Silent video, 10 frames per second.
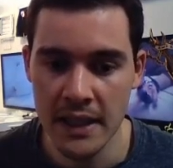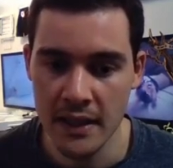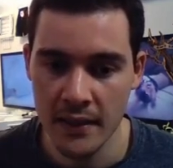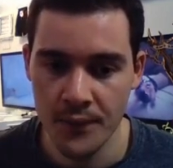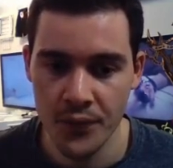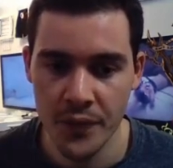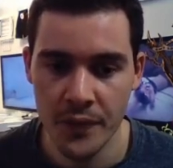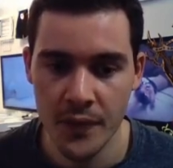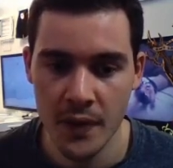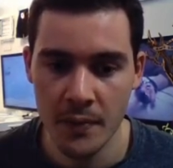use it to
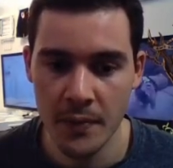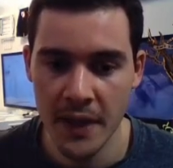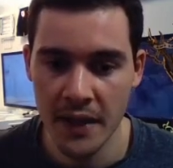affect